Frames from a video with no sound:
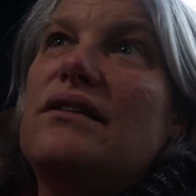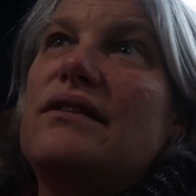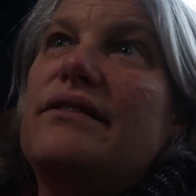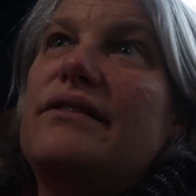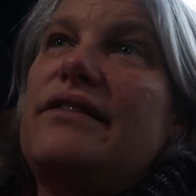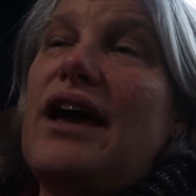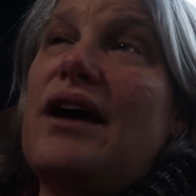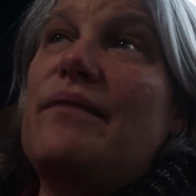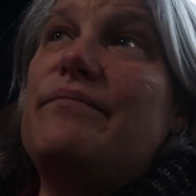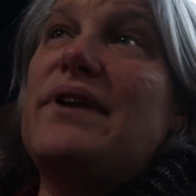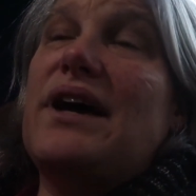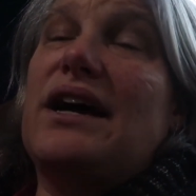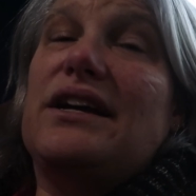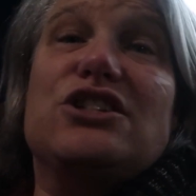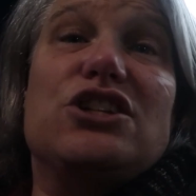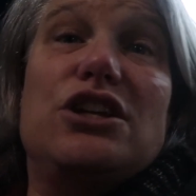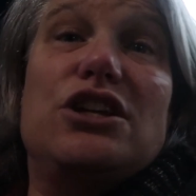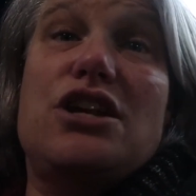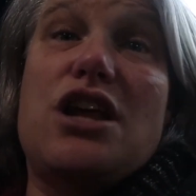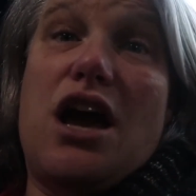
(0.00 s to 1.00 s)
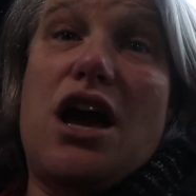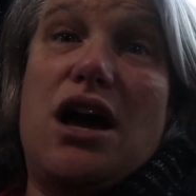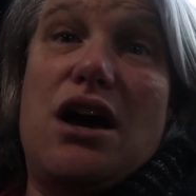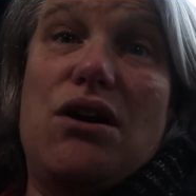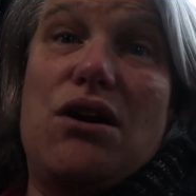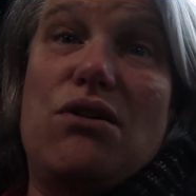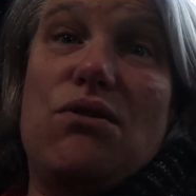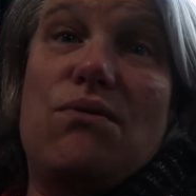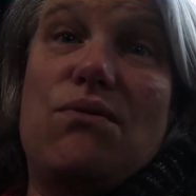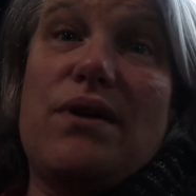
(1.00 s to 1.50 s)
them not to
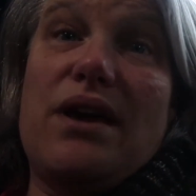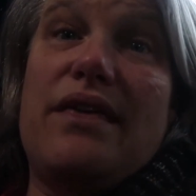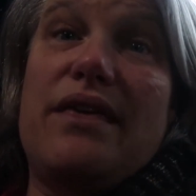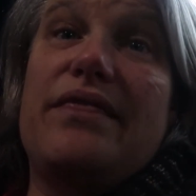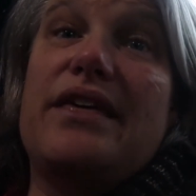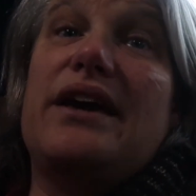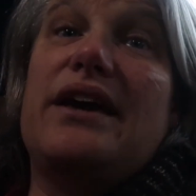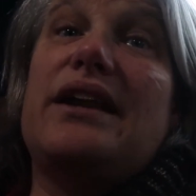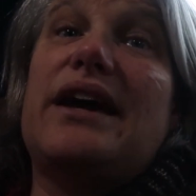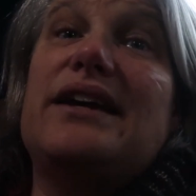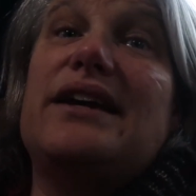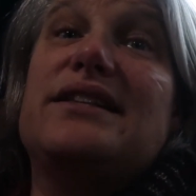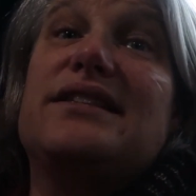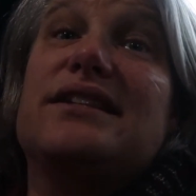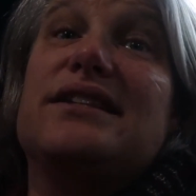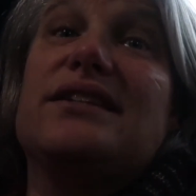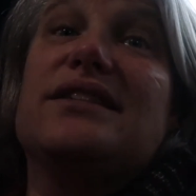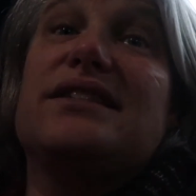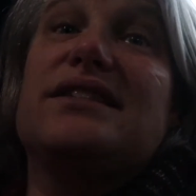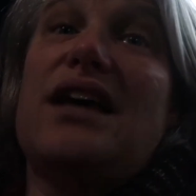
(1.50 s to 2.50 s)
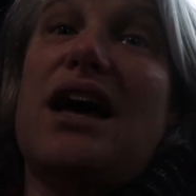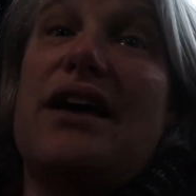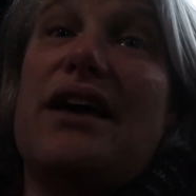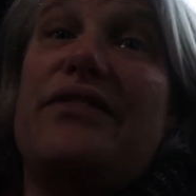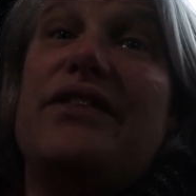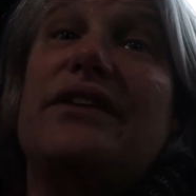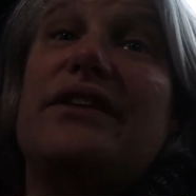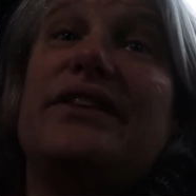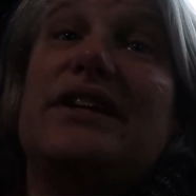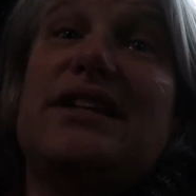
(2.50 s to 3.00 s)
know, and then I decide, and
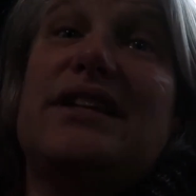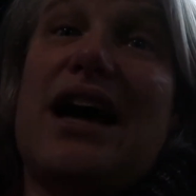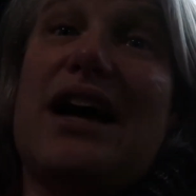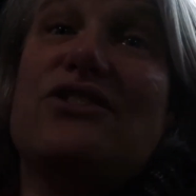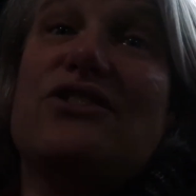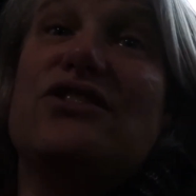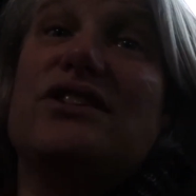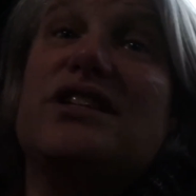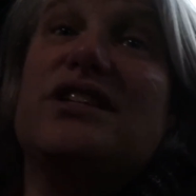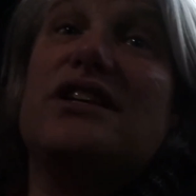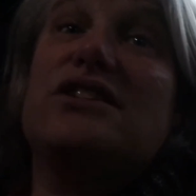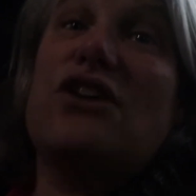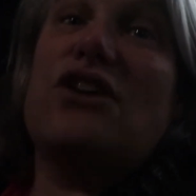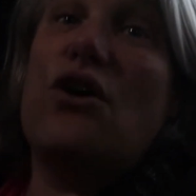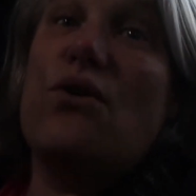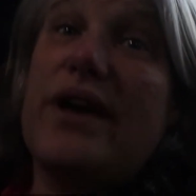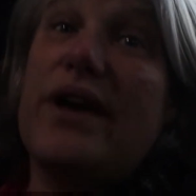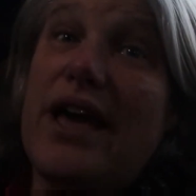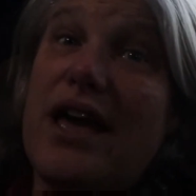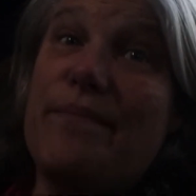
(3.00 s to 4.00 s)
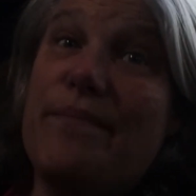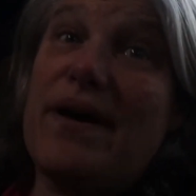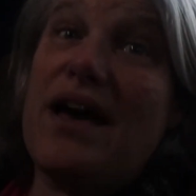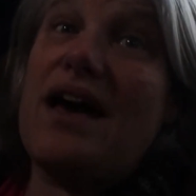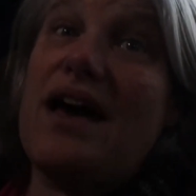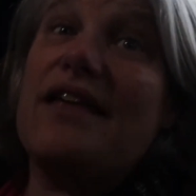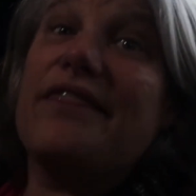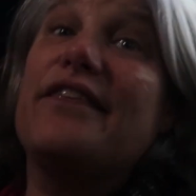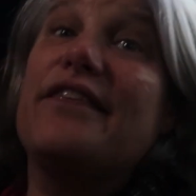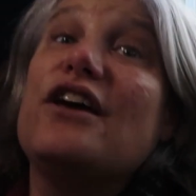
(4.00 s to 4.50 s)
then the doctor says, okay,
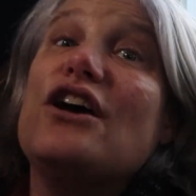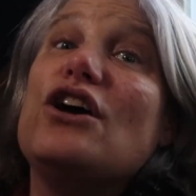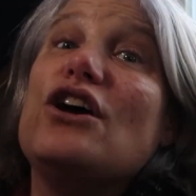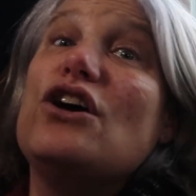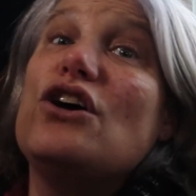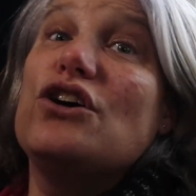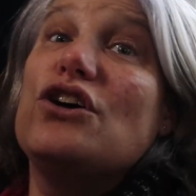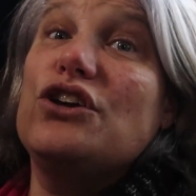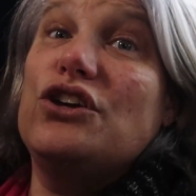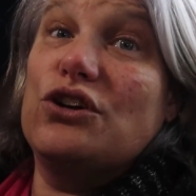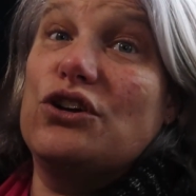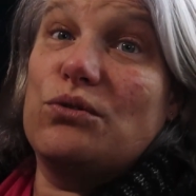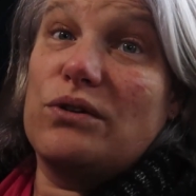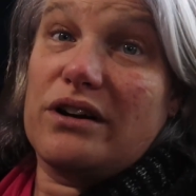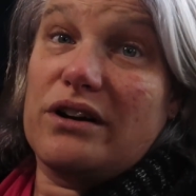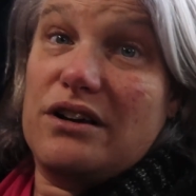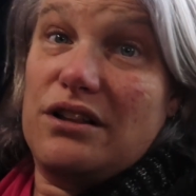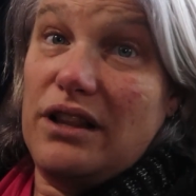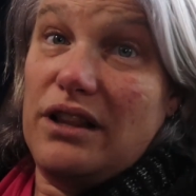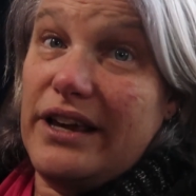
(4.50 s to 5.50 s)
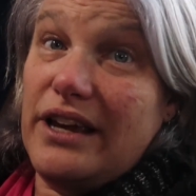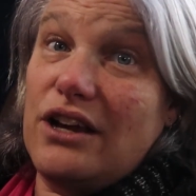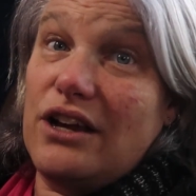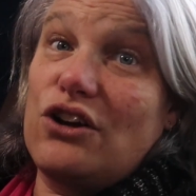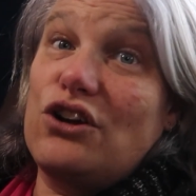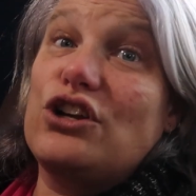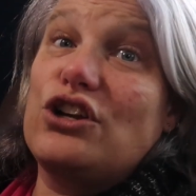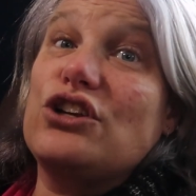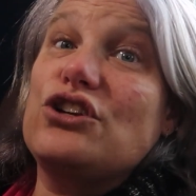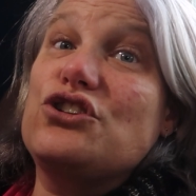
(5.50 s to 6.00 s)
Beth, you are
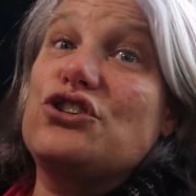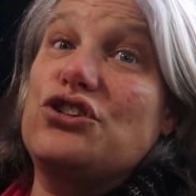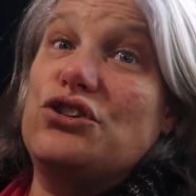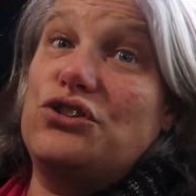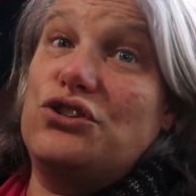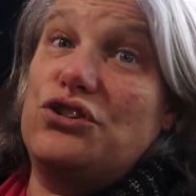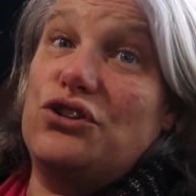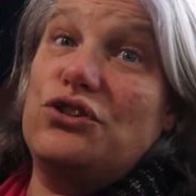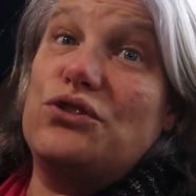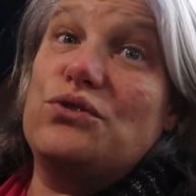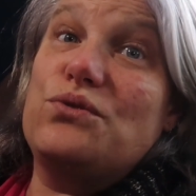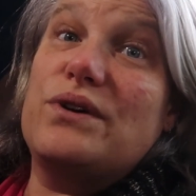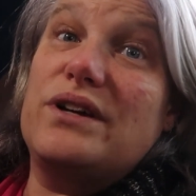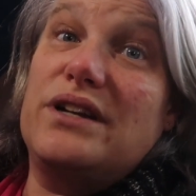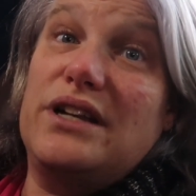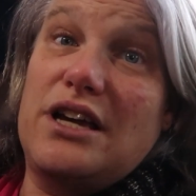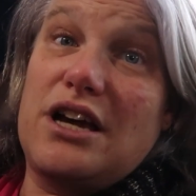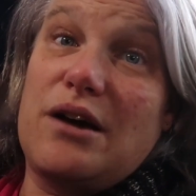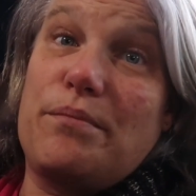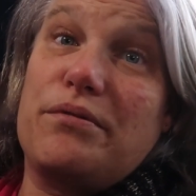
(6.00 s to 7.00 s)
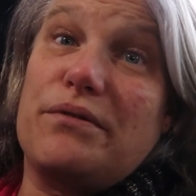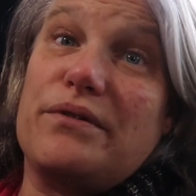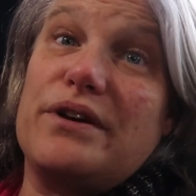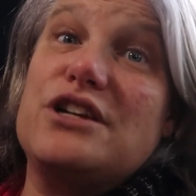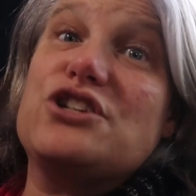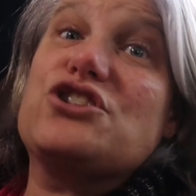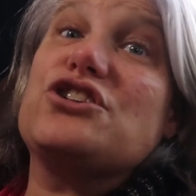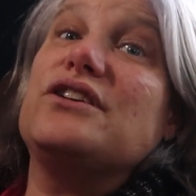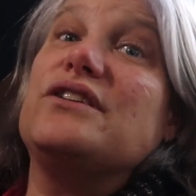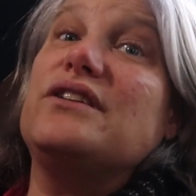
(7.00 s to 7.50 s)
cleared to do a knee
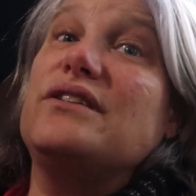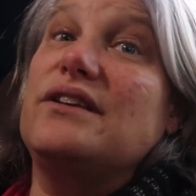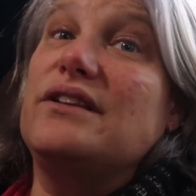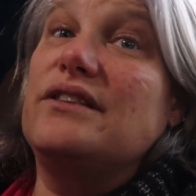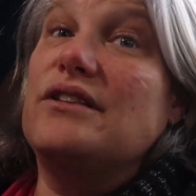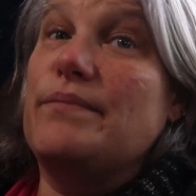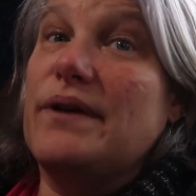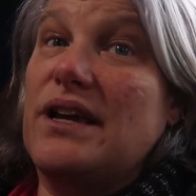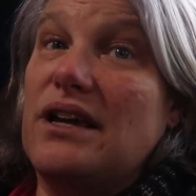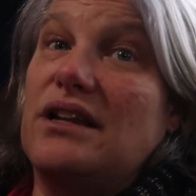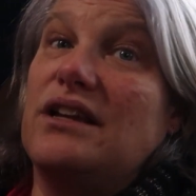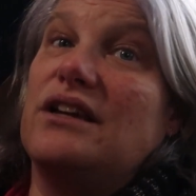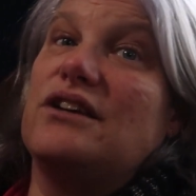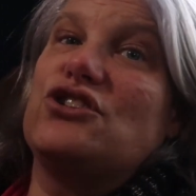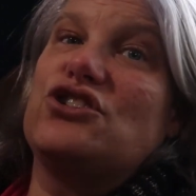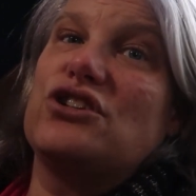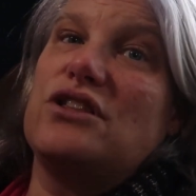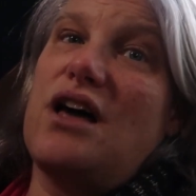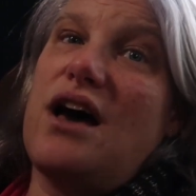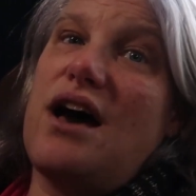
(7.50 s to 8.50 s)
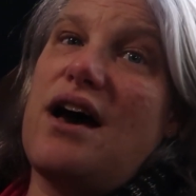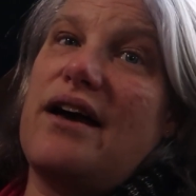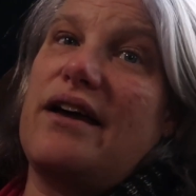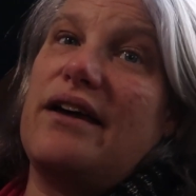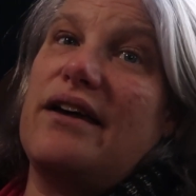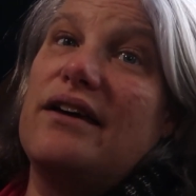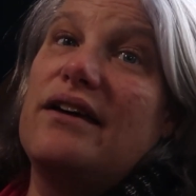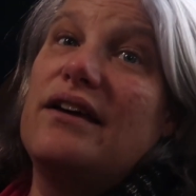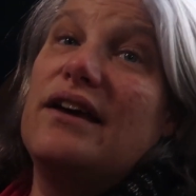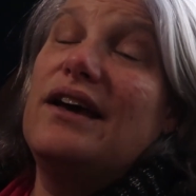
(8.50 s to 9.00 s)
operation in the beginning of
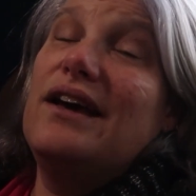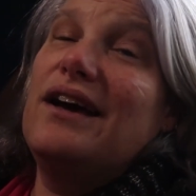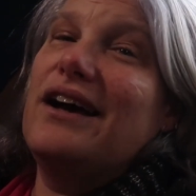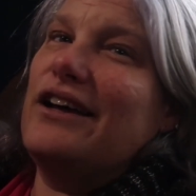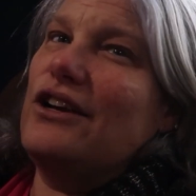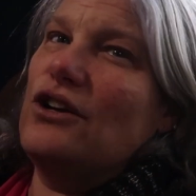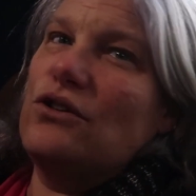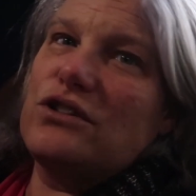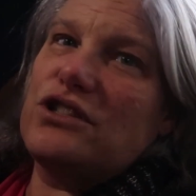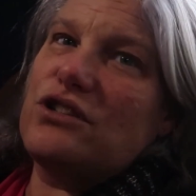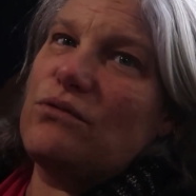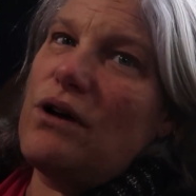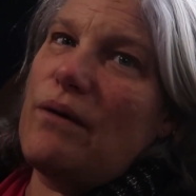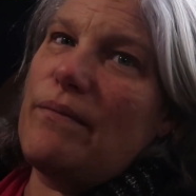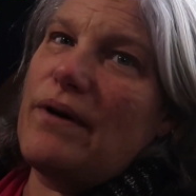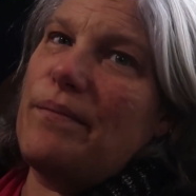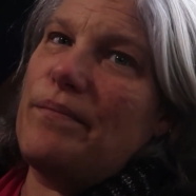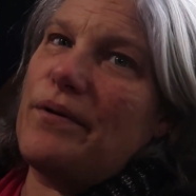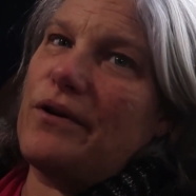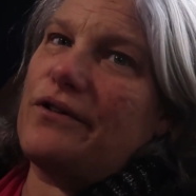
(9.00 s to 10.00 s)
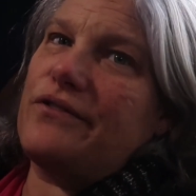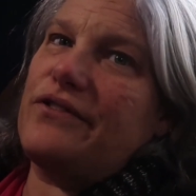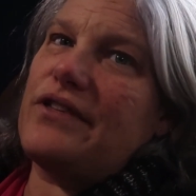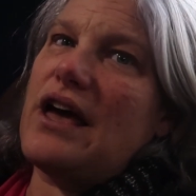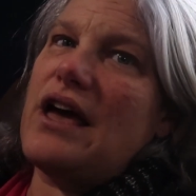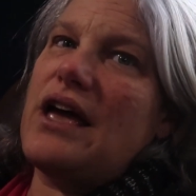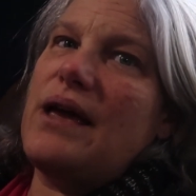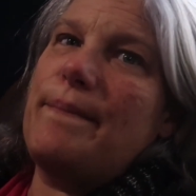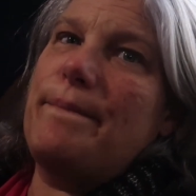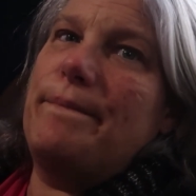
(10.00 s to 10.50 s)
July. I know it's around my
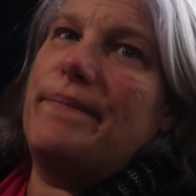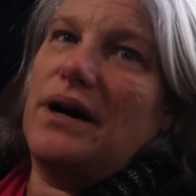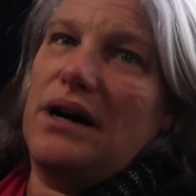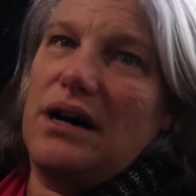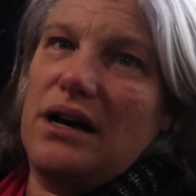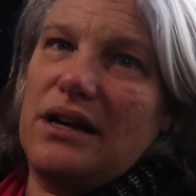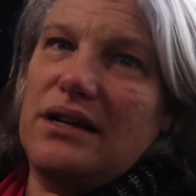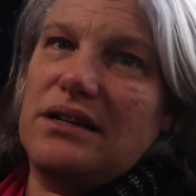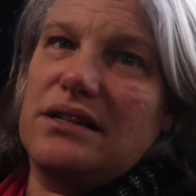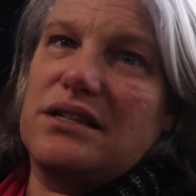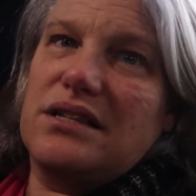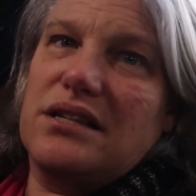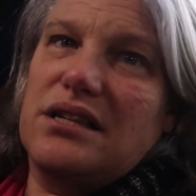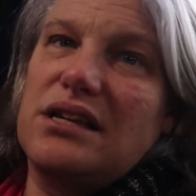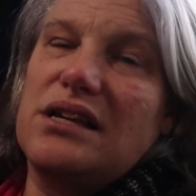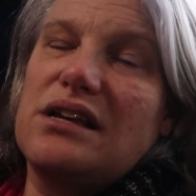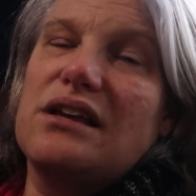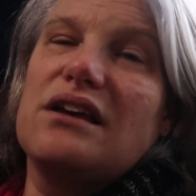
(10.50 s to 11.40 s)
birthday, but,